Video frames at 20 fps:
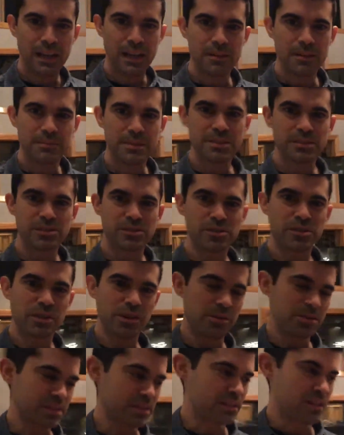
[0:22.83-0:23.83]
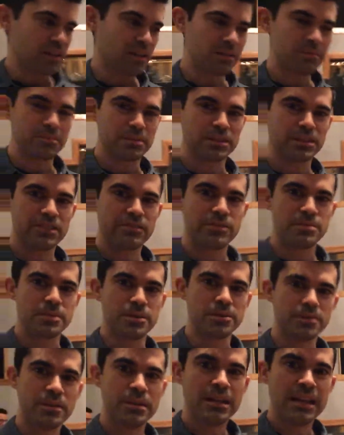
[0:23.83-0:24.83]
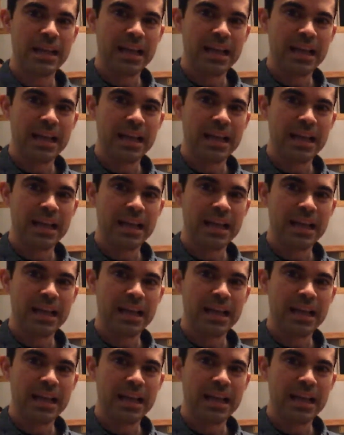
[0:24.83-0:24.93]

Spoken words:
This studio is unbelievable.